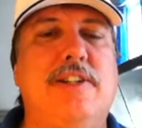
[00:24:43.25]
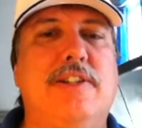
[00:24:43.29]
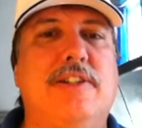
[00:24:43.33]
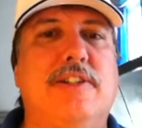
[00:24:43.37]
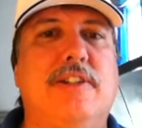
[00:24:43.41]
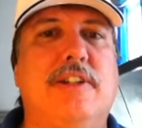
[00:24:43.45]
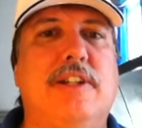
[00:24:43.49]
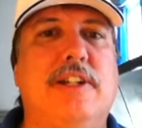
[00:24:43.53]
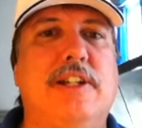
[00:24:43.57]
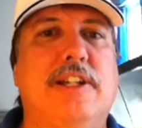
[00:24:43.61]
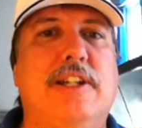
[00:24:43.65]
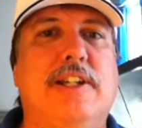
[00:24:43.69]

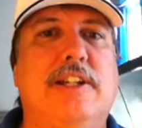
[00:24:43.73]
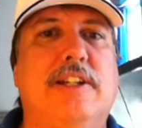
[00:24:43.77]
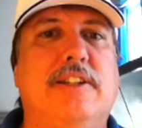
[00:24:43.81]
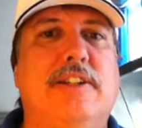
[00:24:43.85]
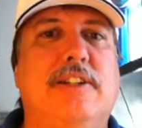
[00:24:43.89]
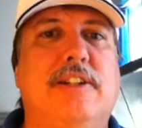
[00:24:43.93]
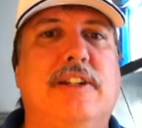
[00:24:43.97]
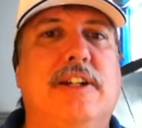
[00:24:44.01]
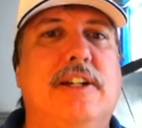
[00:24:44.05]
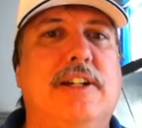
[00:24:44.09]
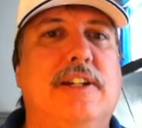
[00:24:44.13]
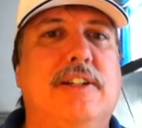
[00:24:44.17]

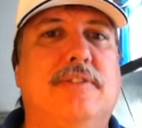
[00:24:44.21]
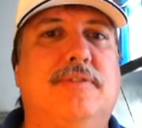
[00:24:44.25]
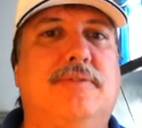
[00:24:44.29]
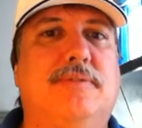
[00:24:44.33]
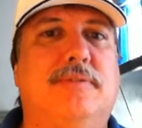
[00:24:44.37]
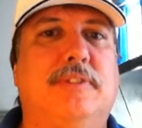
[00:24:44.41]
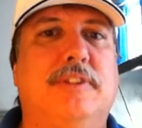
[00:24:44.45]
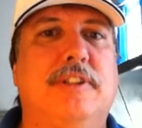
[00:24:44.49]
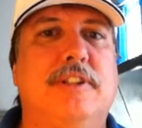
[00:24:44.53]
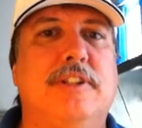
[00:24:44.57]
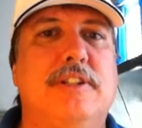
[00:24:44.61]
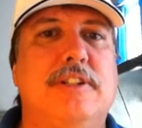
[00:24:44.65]
and
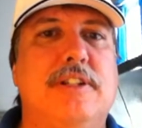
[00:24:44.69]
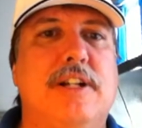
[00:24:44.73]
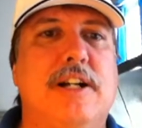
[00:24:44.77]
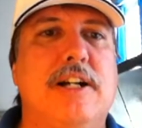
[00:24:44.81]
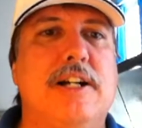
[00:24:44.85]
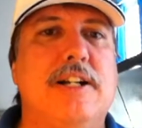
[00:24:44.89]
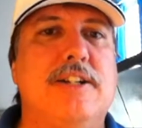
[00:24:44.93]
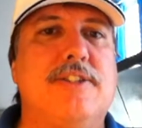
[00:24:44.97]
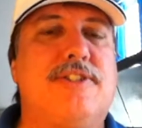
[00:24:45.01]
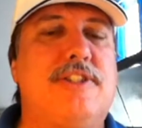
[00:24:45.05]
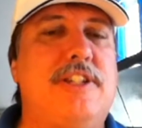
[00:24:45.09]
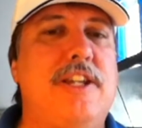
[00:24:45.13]

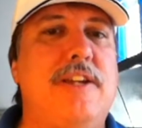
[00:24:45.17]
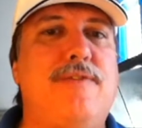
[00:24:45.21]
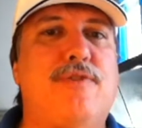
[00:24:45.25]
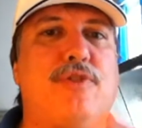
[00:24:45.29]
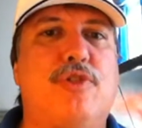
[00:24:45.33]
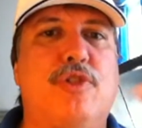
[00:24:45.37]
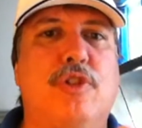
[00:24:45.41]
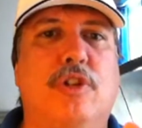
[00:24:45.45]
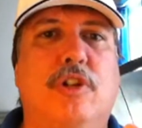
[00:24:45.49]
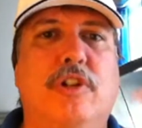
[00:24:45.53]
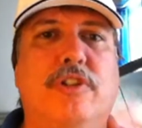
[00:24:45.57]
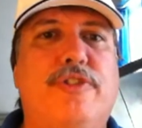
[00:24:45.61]
Steve
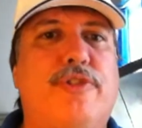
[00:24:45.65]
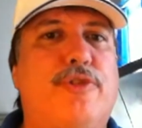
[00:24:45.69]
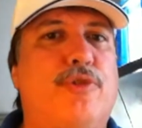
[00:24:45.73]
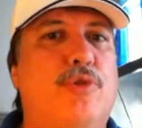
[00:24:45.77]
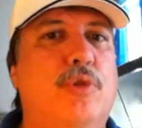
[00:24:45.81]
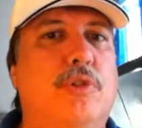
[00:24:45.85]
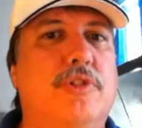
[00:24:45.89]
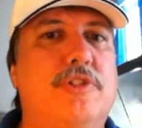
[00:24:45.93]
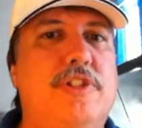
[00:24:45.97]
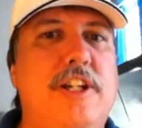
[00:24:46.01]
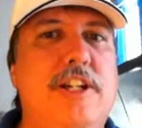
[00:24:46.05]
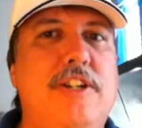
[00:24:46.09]
Schultz,
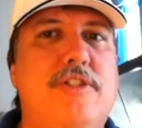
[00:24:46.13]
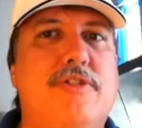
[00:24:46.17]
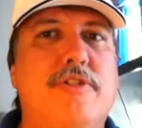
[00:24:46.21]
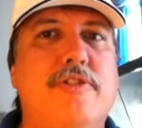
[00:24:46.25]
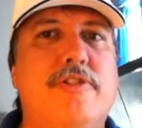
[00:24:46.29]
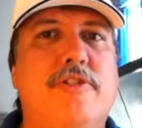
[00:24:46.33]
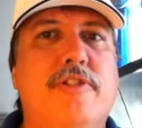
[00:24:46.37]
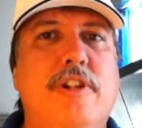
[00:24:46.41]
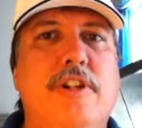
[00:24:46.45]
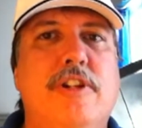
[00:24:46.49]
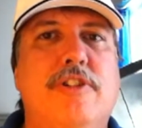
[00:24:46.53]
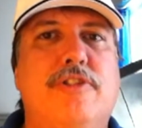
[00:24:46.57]
school
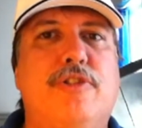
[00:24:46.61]
teachers.